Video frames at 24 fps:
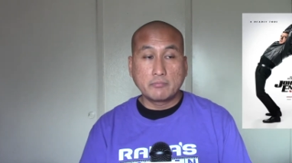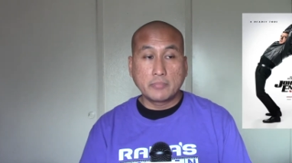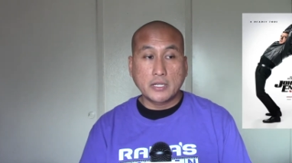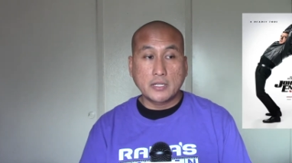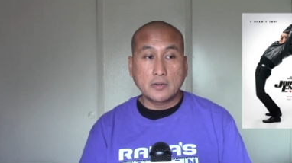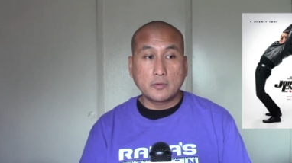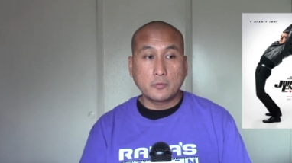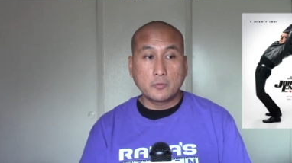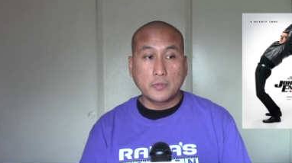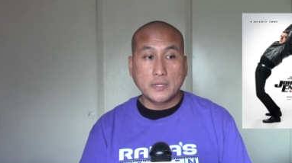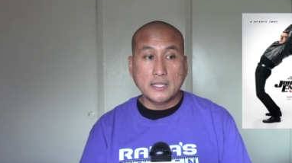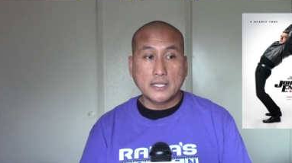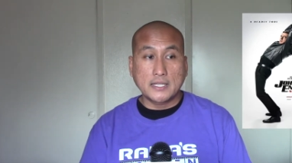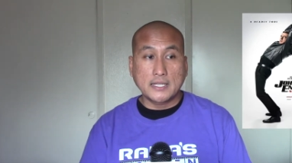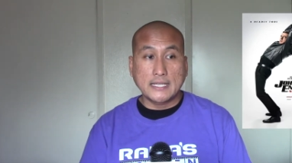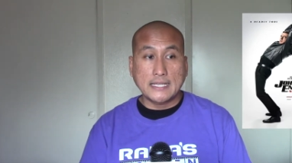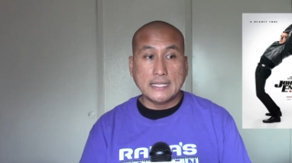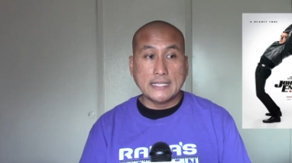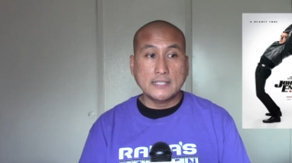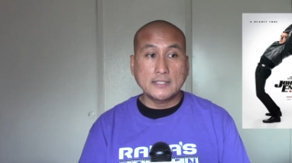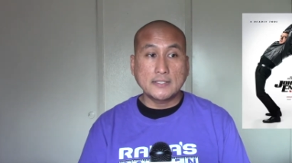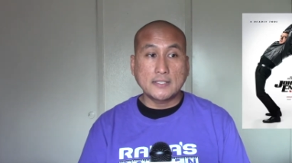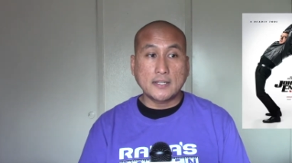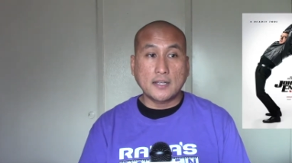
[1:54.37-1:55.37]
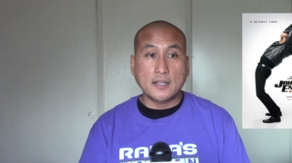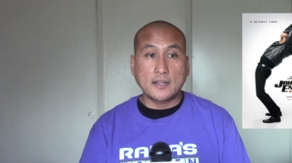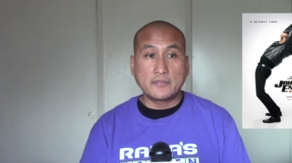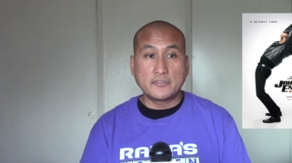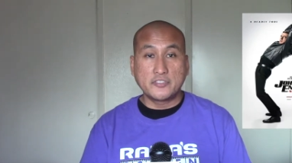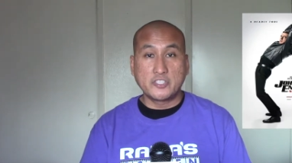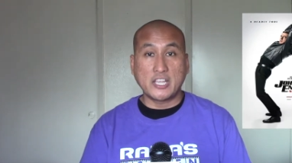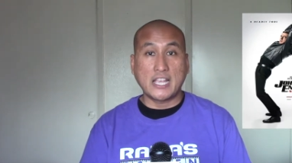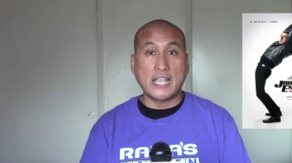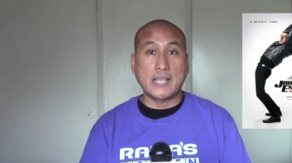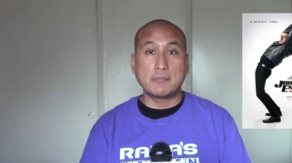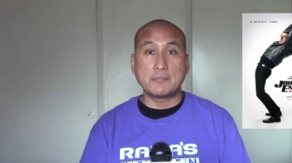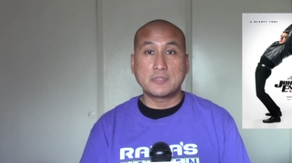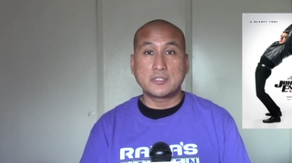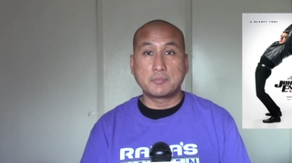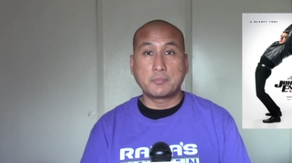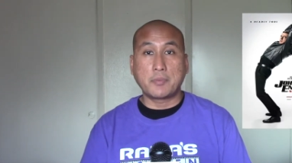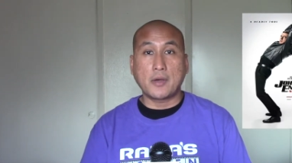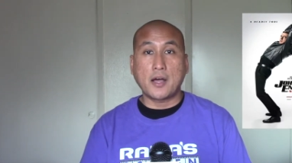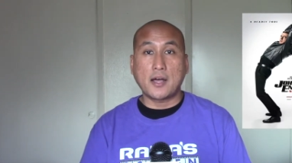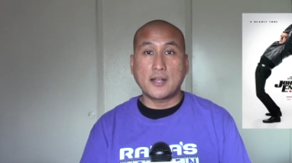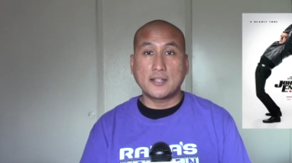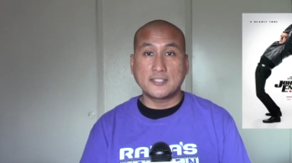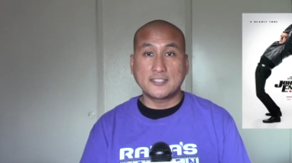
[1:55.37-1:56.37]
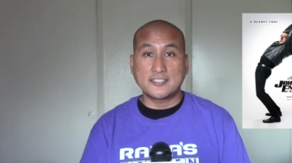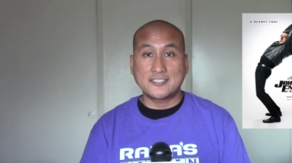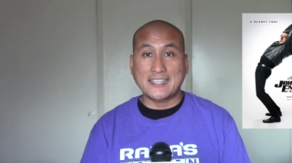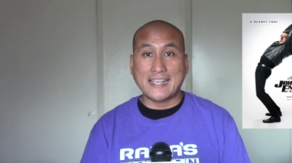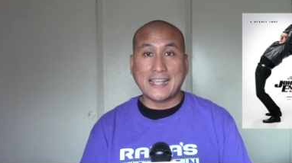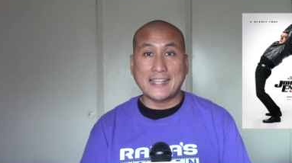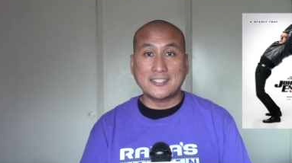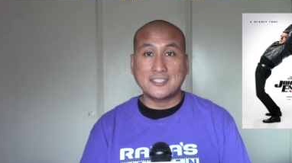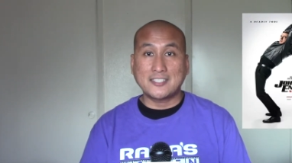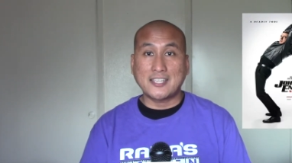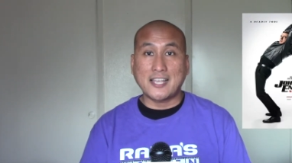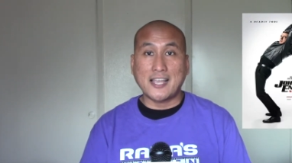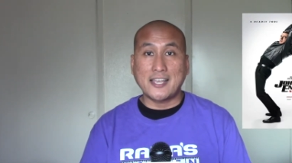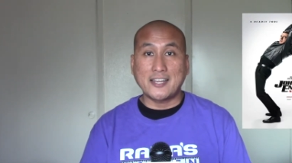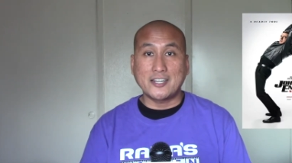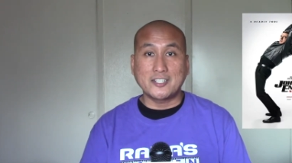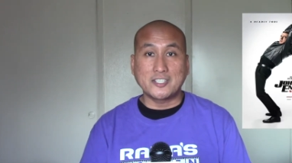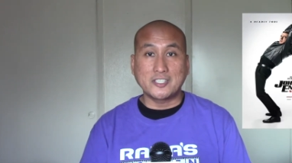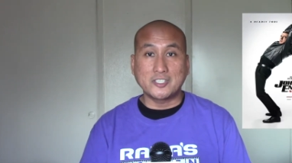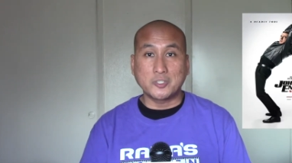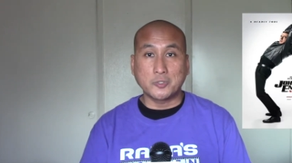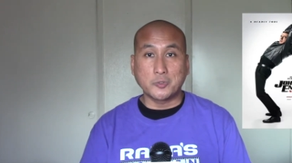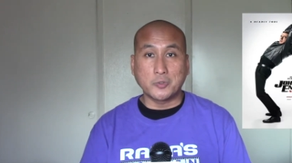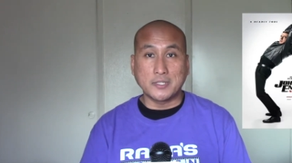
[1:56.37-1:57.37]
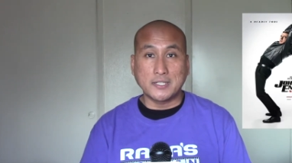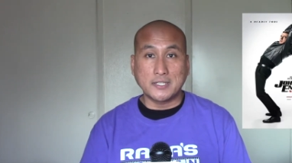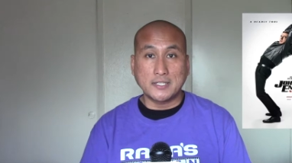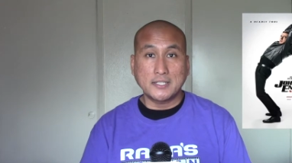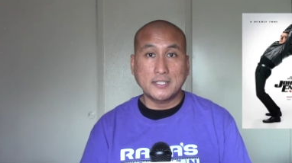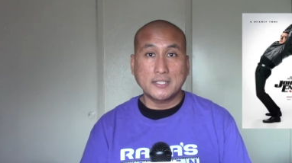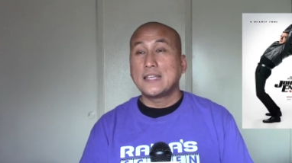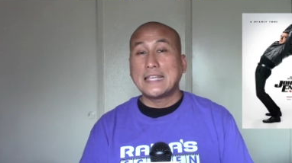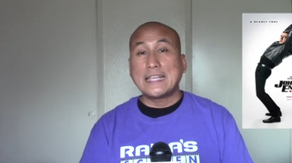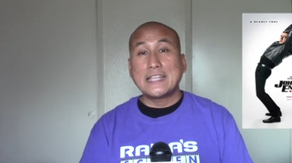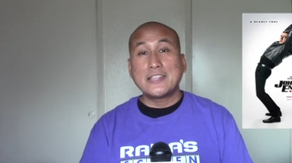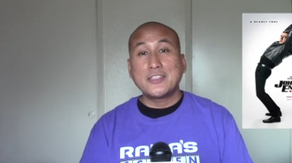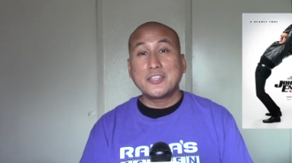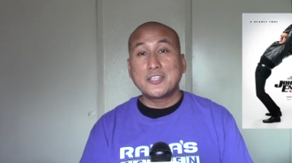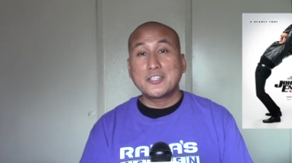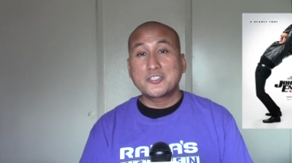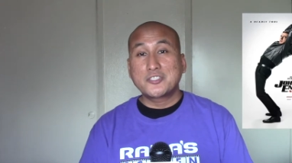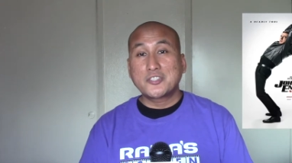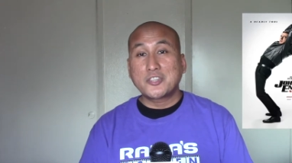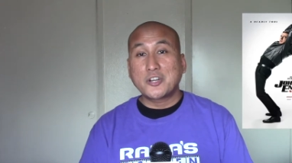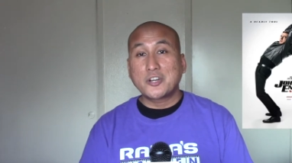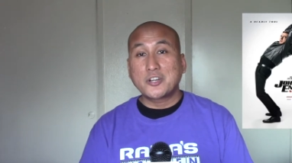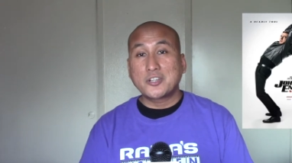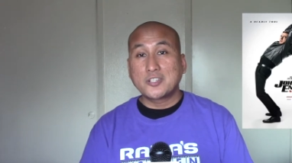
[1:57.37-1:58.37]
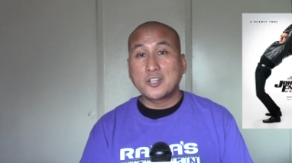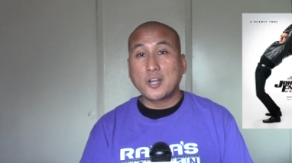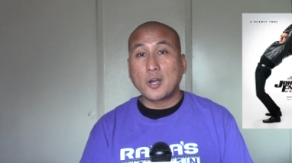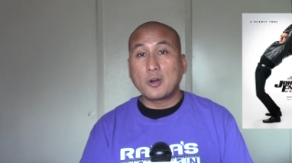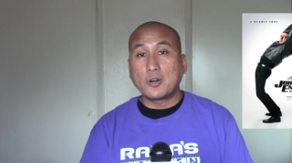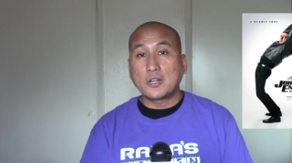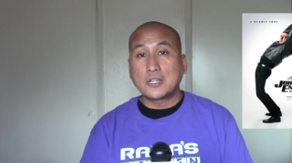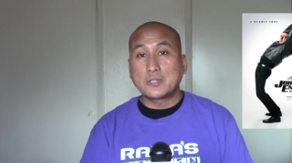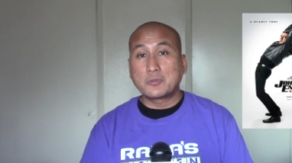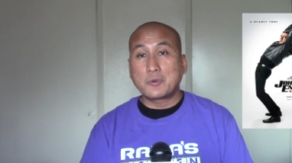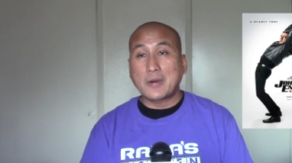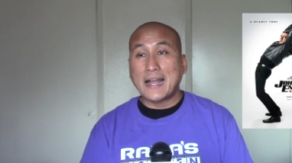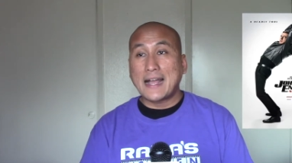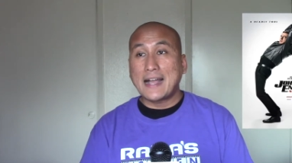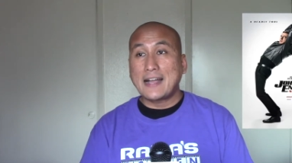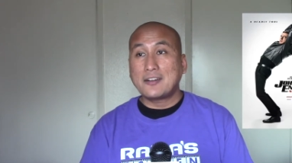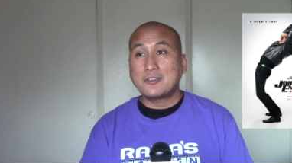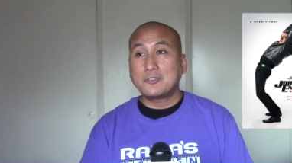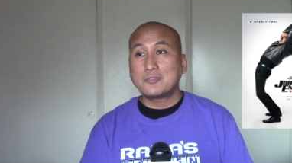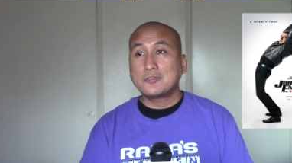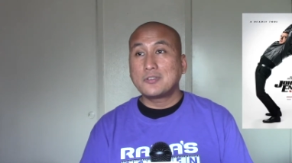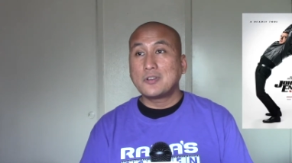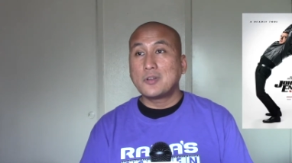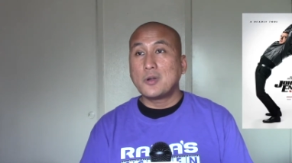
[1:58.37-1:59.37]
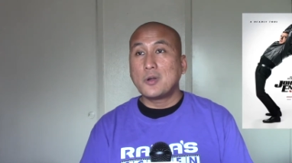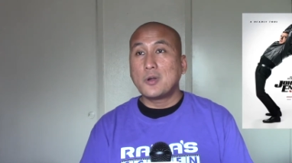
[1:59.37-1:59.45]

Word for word: but with a hint of James Bond satire to it. In this third go-around,